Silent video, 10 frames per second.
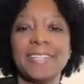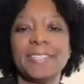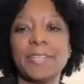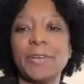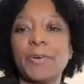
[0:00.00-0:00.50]

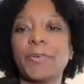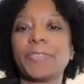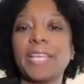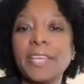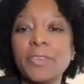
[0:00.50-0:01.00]
So
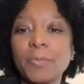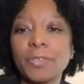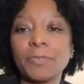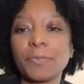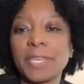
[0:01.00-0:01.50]
thank you
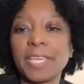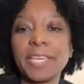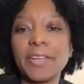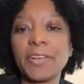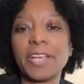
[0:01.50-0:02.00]
both for being
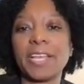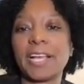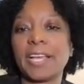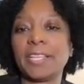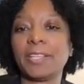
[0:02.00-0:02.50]
here, and
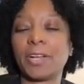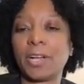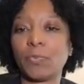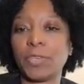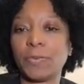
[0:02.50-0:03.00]
I
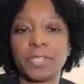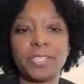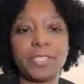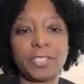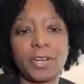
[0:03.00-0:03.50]
thought we would
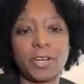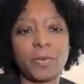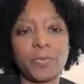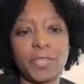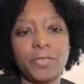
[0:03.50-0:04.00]

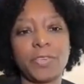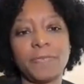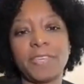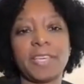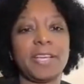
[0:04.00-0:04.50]
start with you
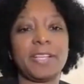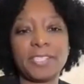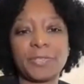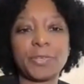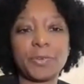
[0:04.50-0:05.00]
giving
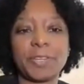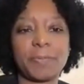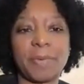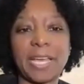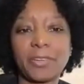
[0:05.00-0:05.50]
us a little bit
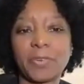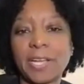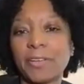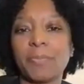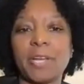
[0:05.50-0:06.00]
of
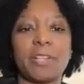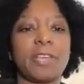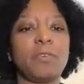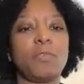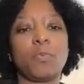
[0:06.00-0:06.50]
background about
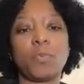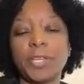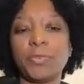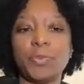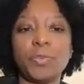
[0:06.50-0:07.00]
like
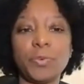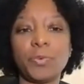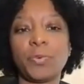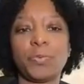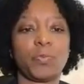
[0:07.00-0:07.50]
what you
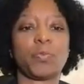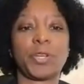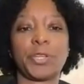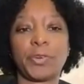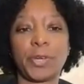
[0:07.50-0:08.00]
do and
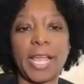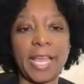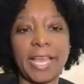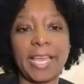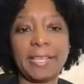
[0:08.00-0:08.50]
where you're
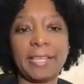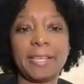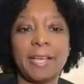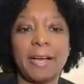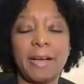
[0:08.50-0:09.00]
at.
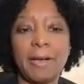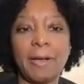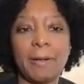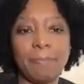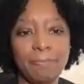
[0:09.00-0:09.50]

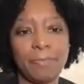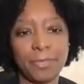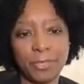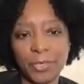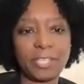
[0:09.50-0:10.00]

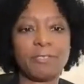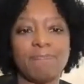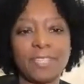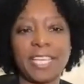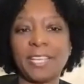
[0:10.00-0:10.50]
So yes,
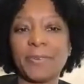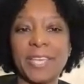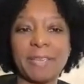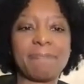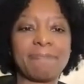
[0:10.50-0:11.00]
take it
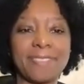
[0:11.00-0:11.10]
away.